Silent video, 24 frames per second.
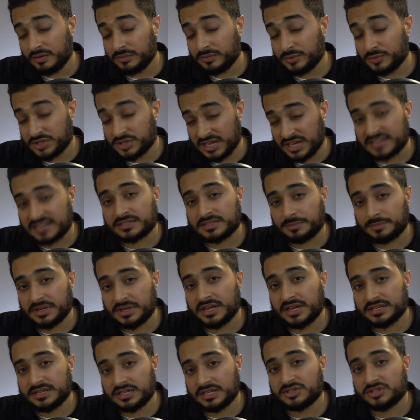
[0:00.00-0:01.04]
which has a
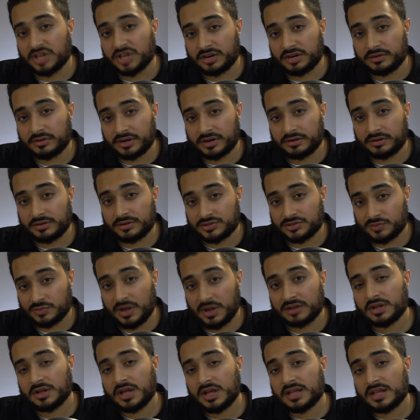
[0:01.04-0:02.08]
PAT generator as
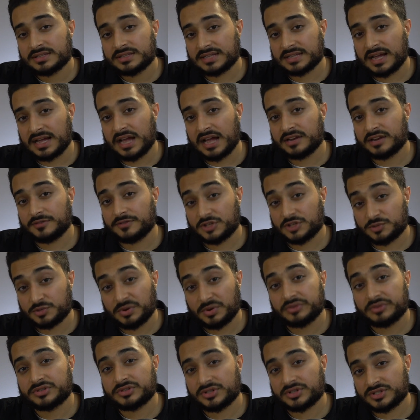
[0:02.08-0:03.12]
well, to kind of
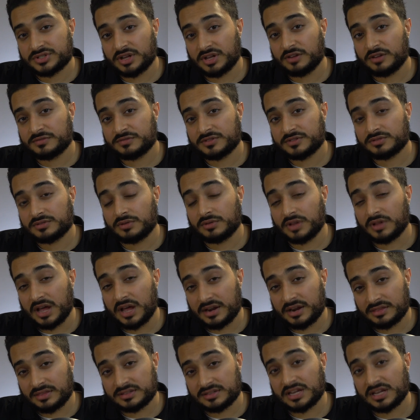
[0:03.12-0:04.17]
expose yourself to a lot
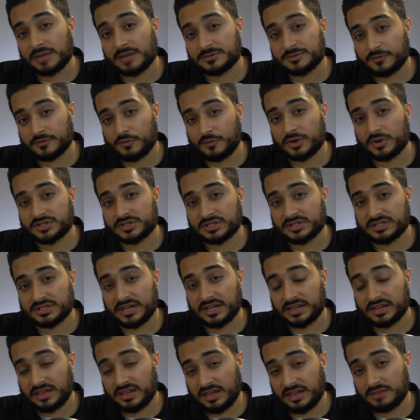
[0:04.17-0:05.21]
of the types of questions
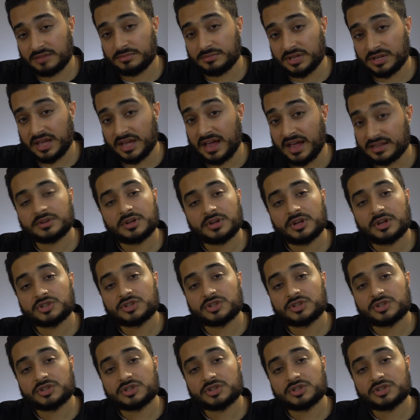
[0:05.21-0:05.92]
that can be asked.